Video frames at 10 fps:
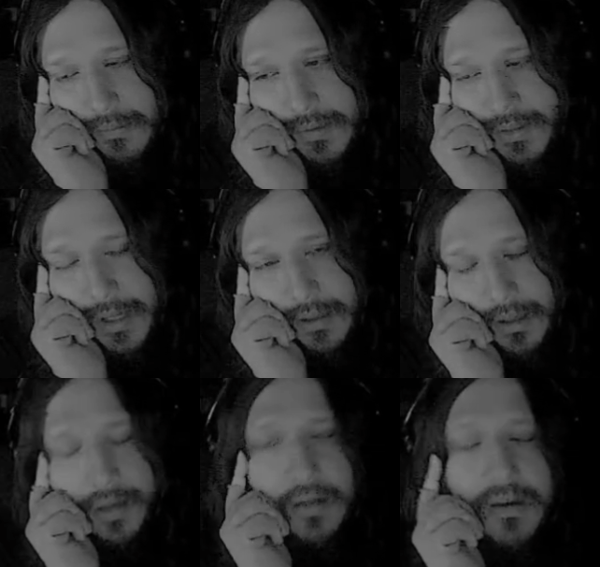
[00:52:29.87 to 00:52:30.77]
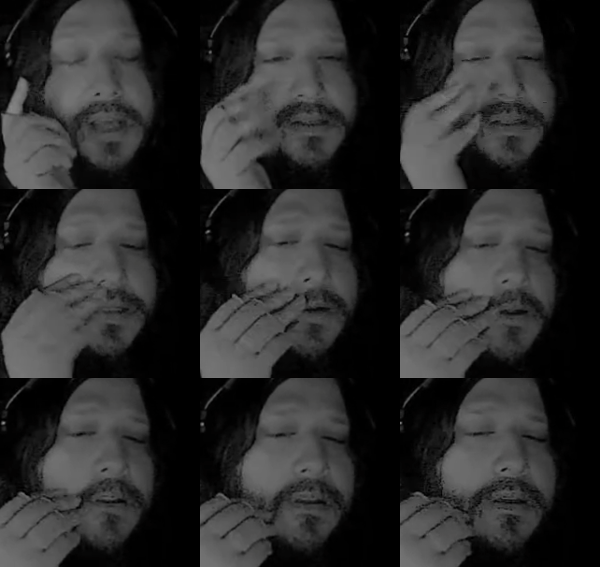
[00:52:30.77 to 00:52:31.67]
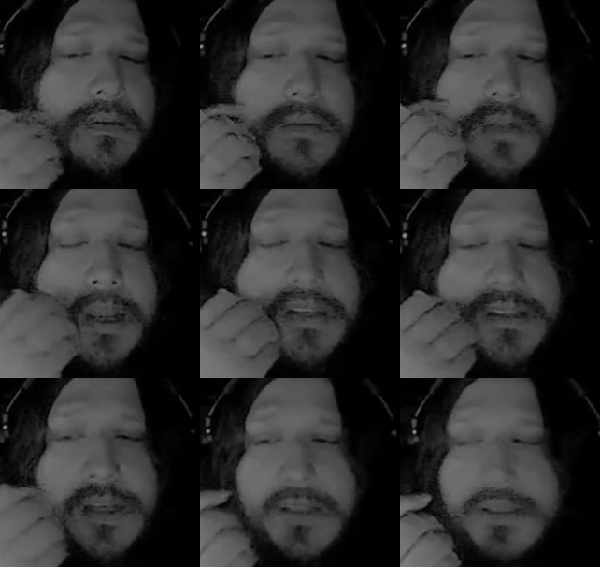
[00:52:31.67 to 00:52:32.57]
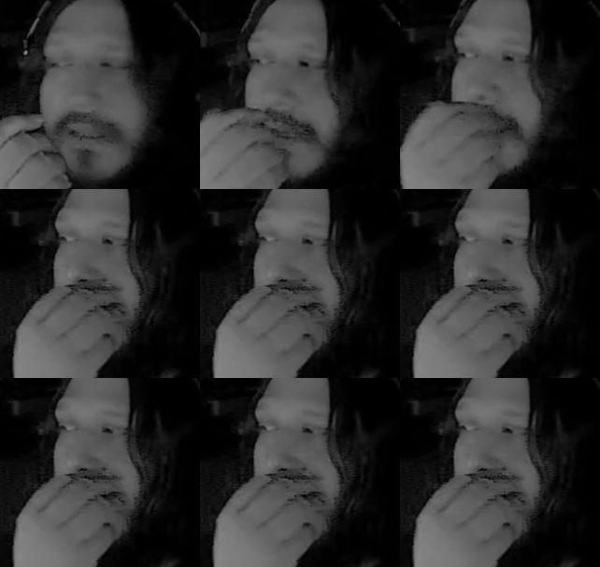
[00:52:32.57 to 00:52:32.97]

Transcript: It's not like a necessary thing. Like I said, it's nothing I